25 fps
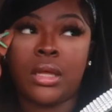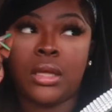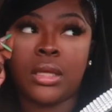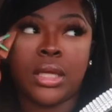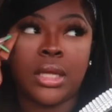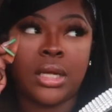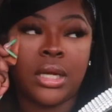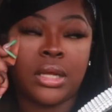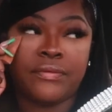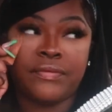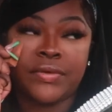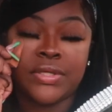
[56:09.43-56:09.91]

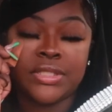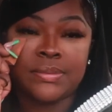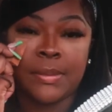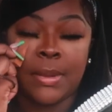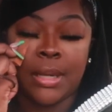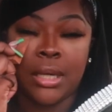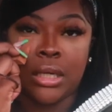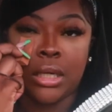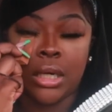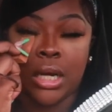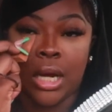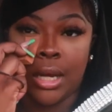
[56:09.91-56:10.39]
can I fix
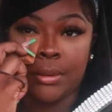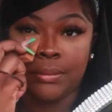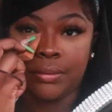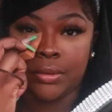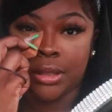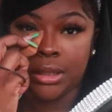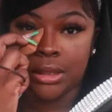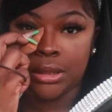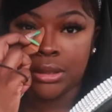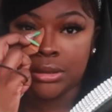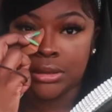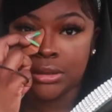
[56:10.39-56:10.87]
my inner eye,
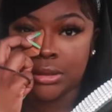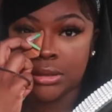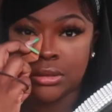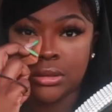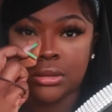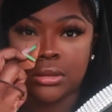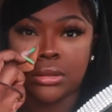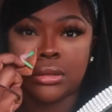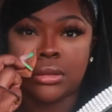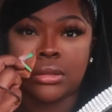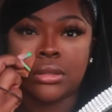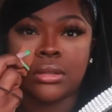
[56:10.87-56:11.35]
please?
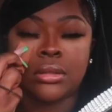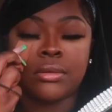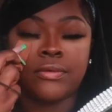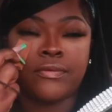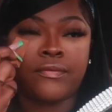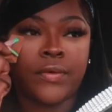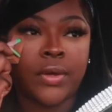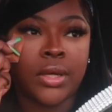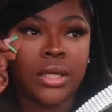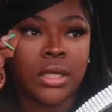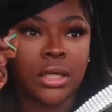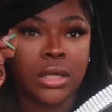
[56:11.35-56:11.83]

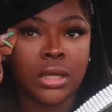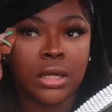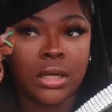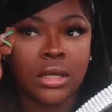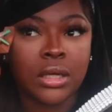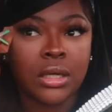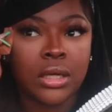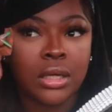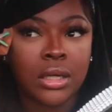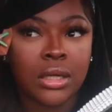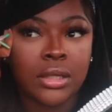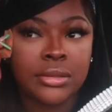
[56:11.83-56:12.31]
Huh?
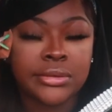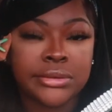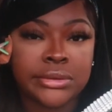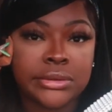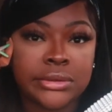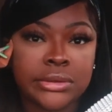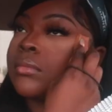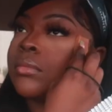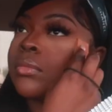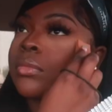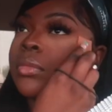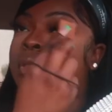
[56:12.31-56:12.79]

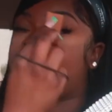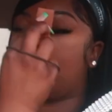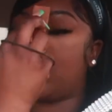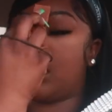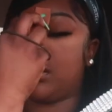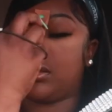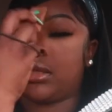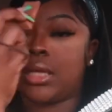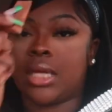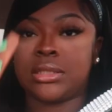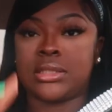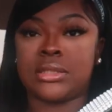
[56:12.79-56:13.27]

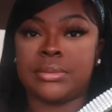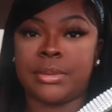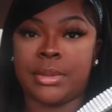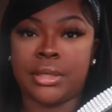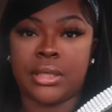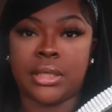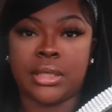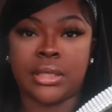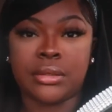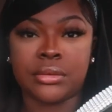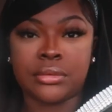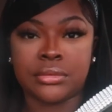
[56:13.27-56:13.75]
That's
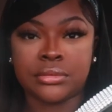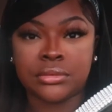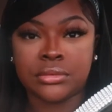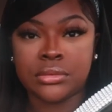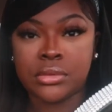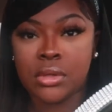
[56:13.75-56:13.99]
about it.